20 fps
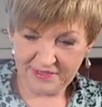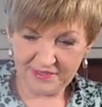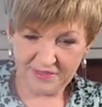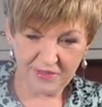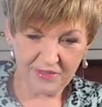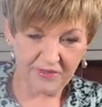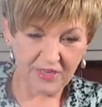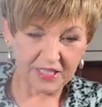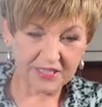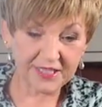
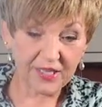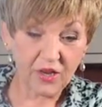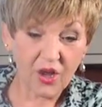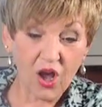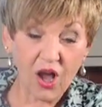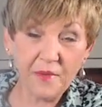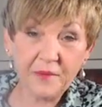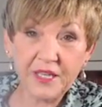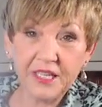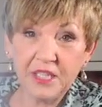All right, so
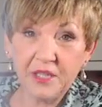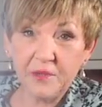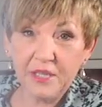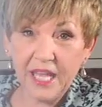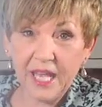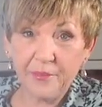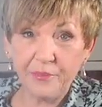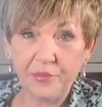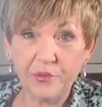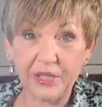I'm going to
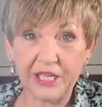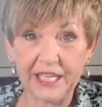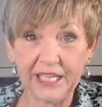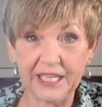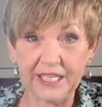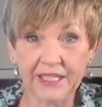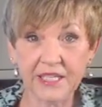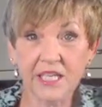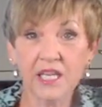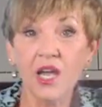now put
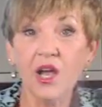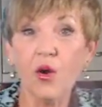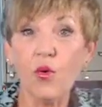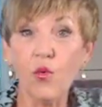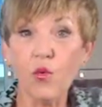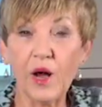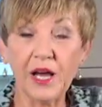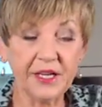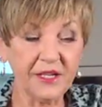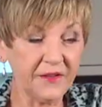in
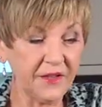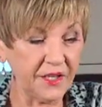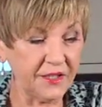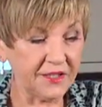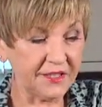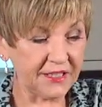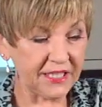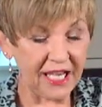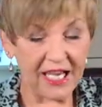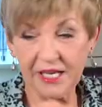1 of
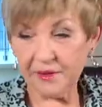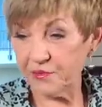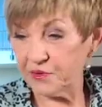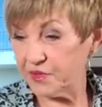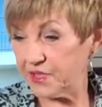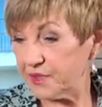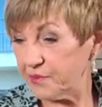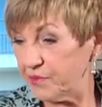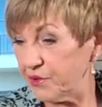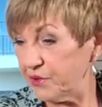those
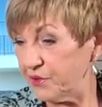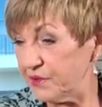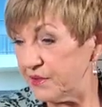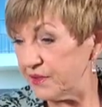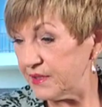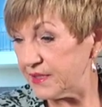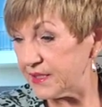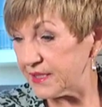tablespoons